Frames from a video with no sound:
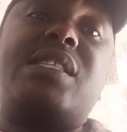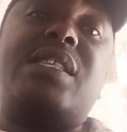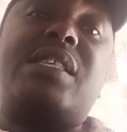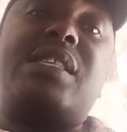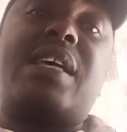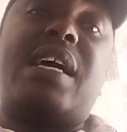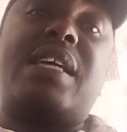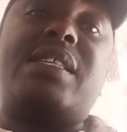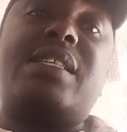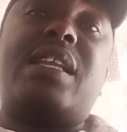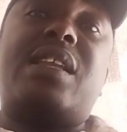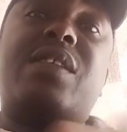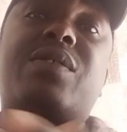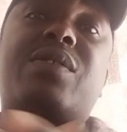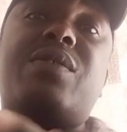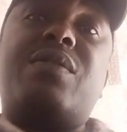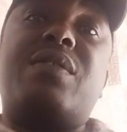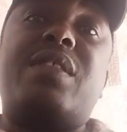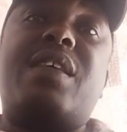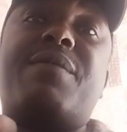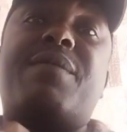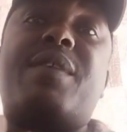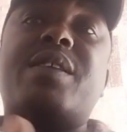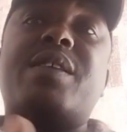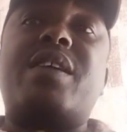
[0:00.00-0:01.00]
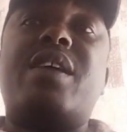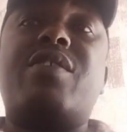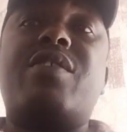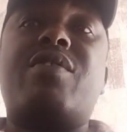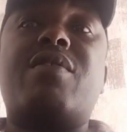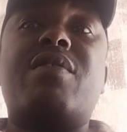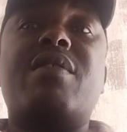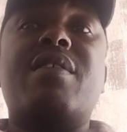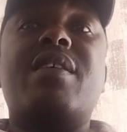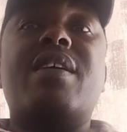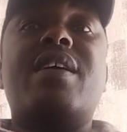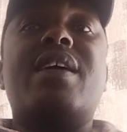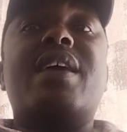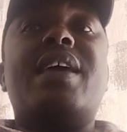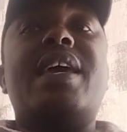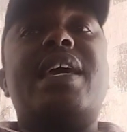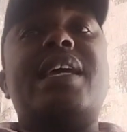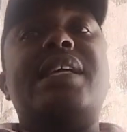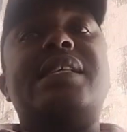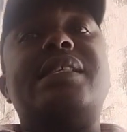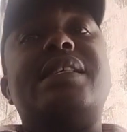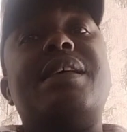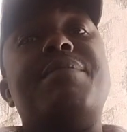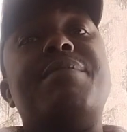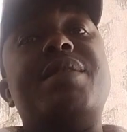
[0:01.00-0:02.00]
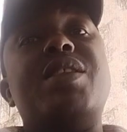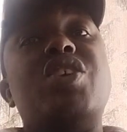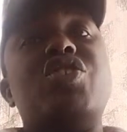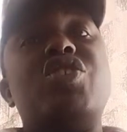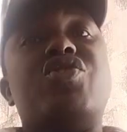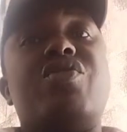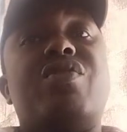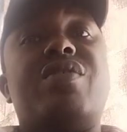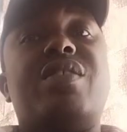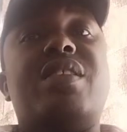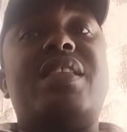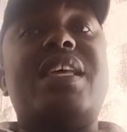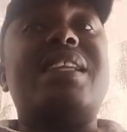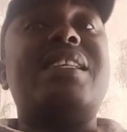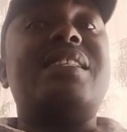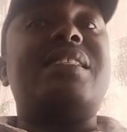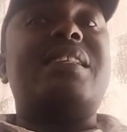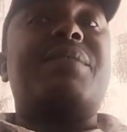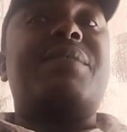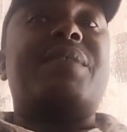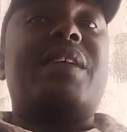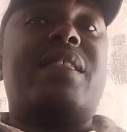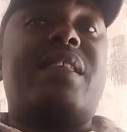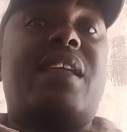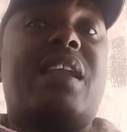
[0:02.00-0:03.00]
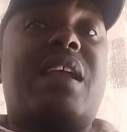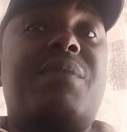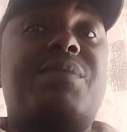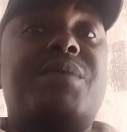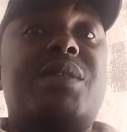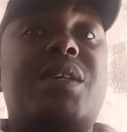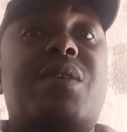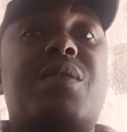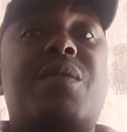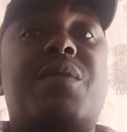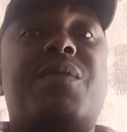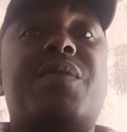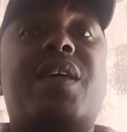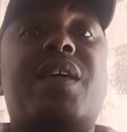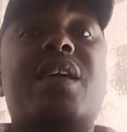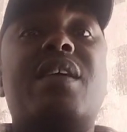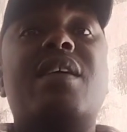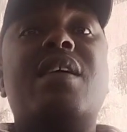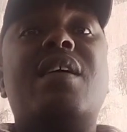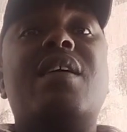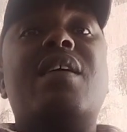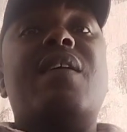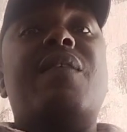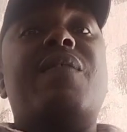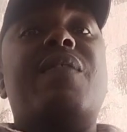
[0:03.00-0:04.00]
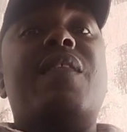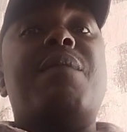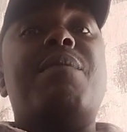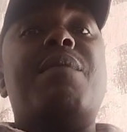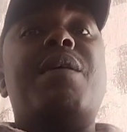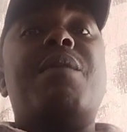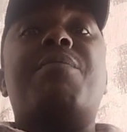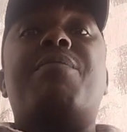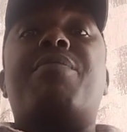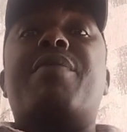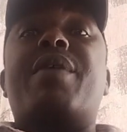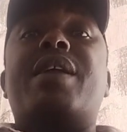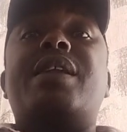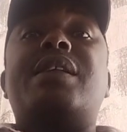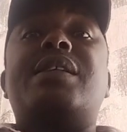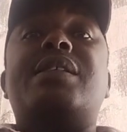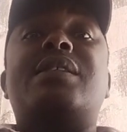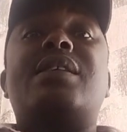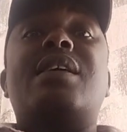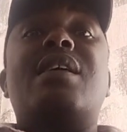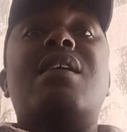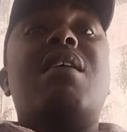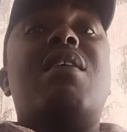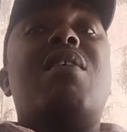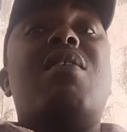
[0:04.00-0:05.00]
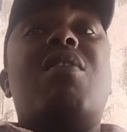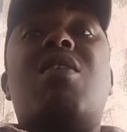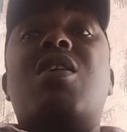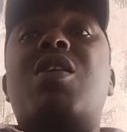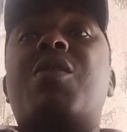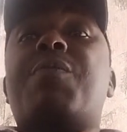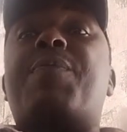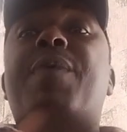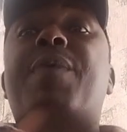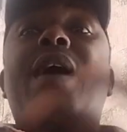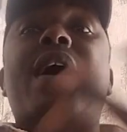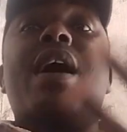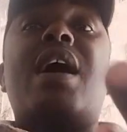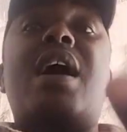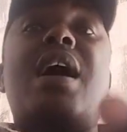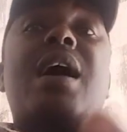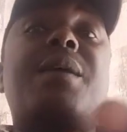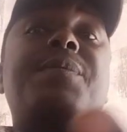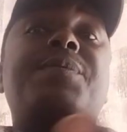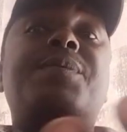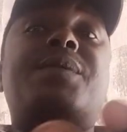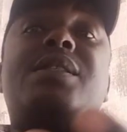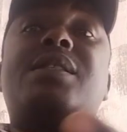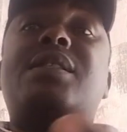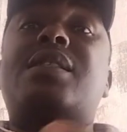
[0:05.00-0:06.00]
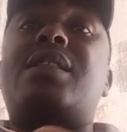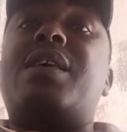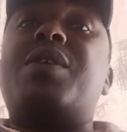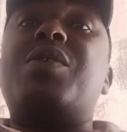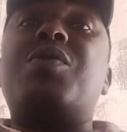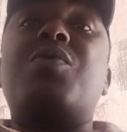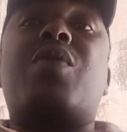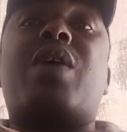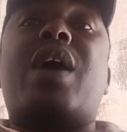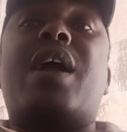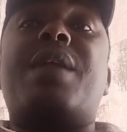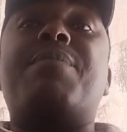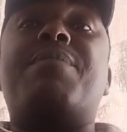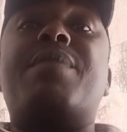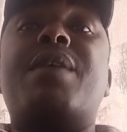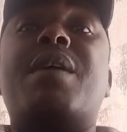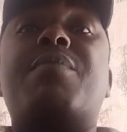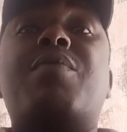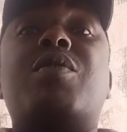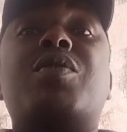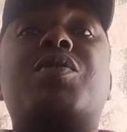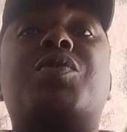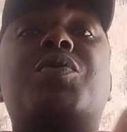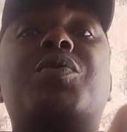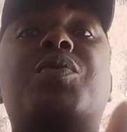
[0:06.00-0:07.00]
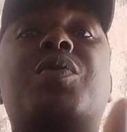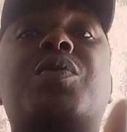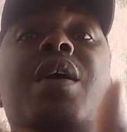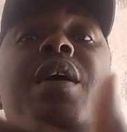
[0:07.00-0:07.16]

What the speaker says: is actually through the vaginal examination. That is after the rupture of the membranes. Or perhaps you can be able to